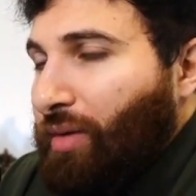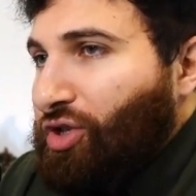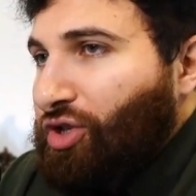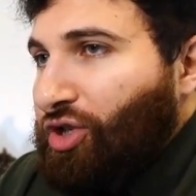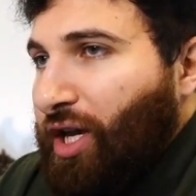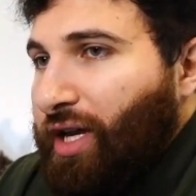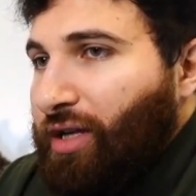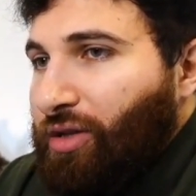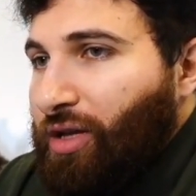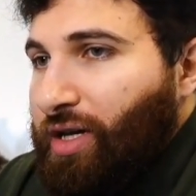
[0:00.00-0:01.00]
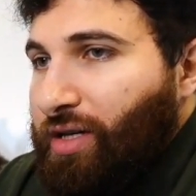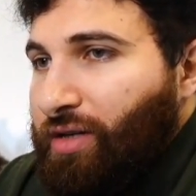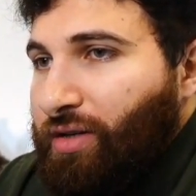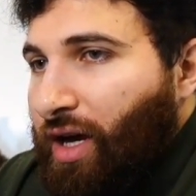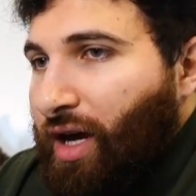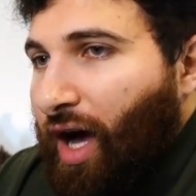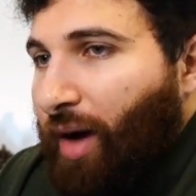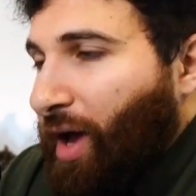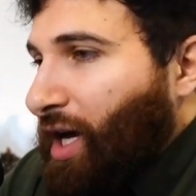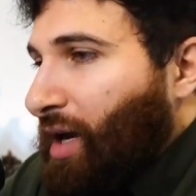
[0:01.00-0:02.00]
I'm just saying, like,
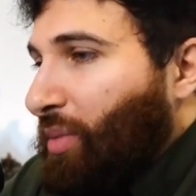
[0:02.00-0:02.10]
I'm not going to